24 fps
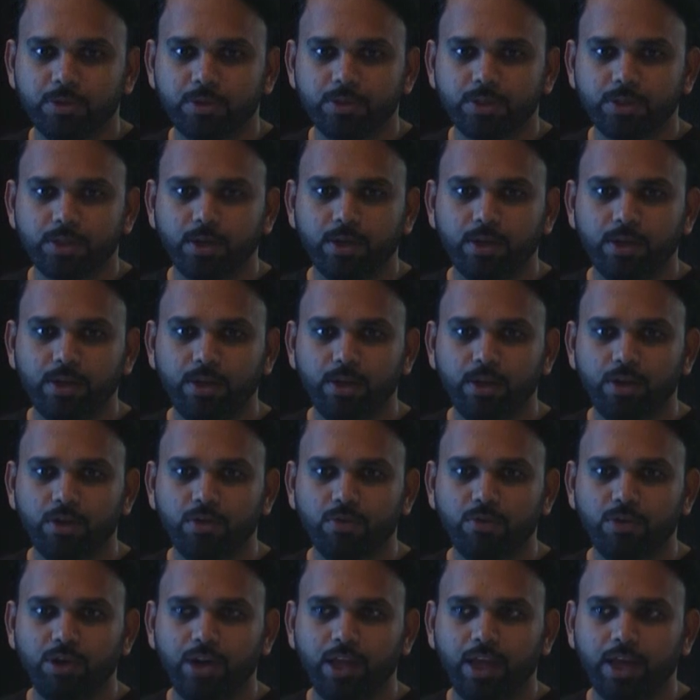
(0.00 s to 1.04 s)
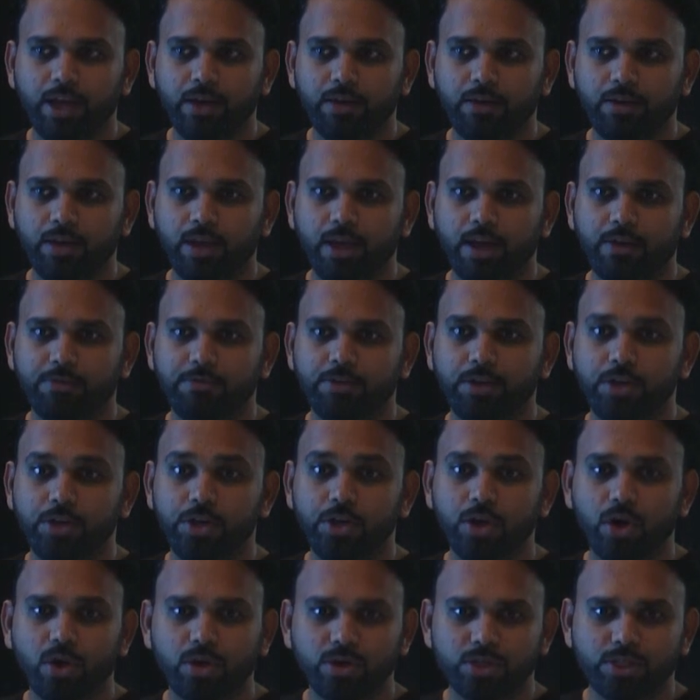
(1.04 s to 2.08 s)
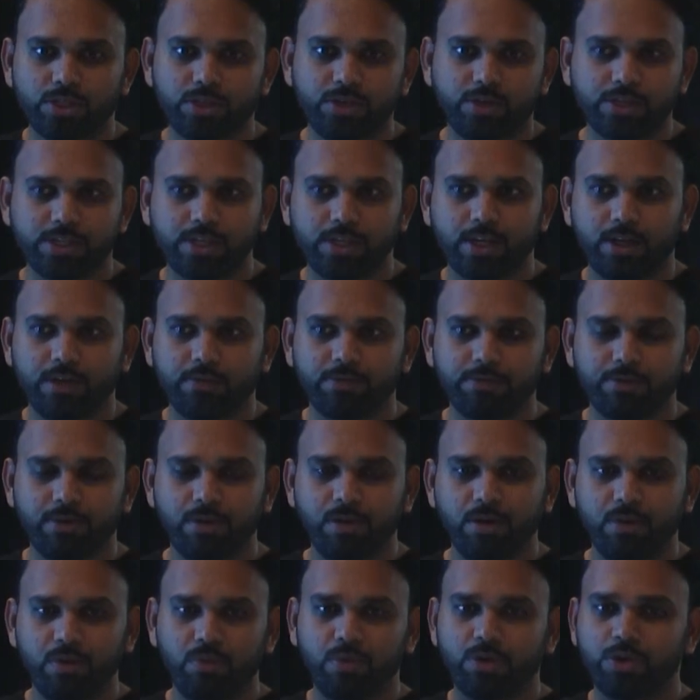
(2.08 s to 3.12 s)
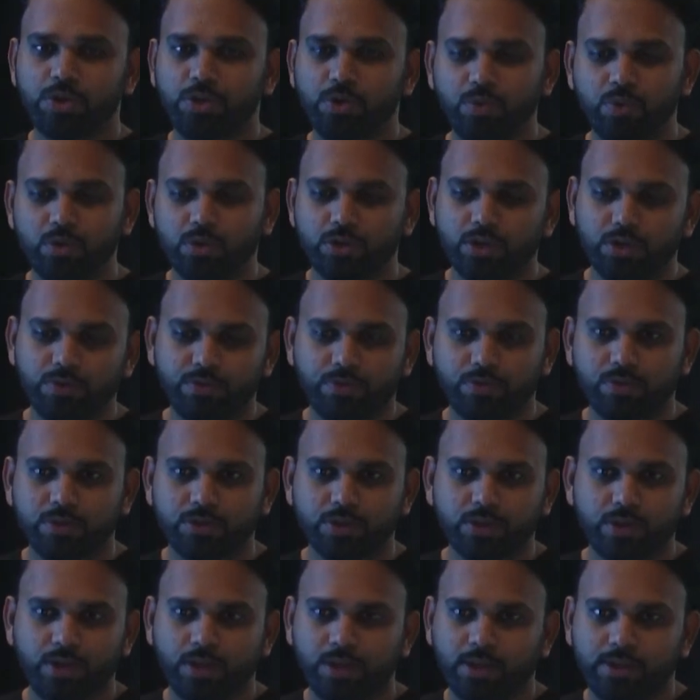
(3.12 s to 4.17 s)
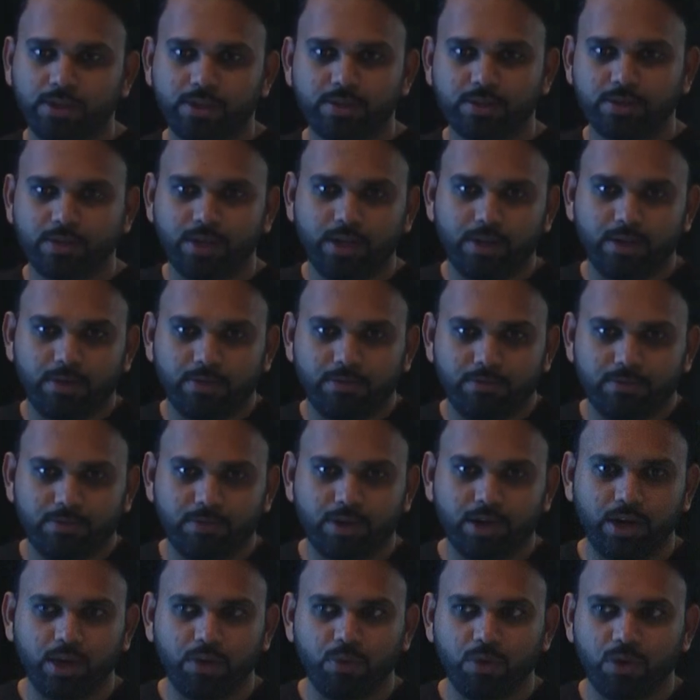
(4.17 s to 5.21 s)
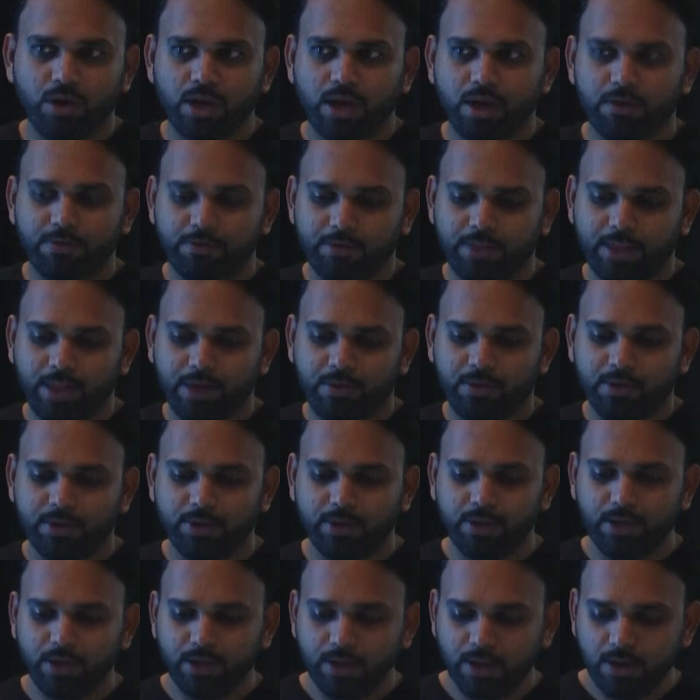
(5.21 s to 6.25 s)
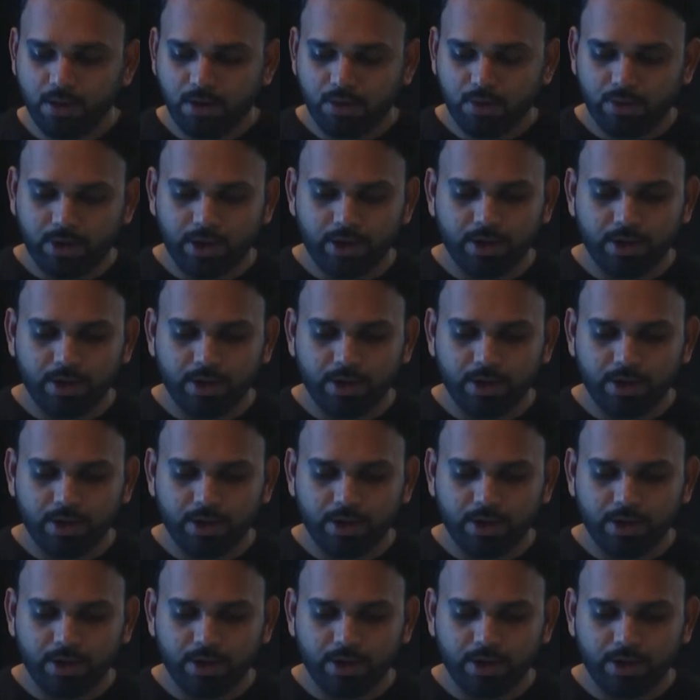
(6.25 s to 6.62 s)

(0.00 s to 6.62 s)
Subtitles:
So you don't really have to dox yourself what you voted for, so you can just freely walk after that one, right?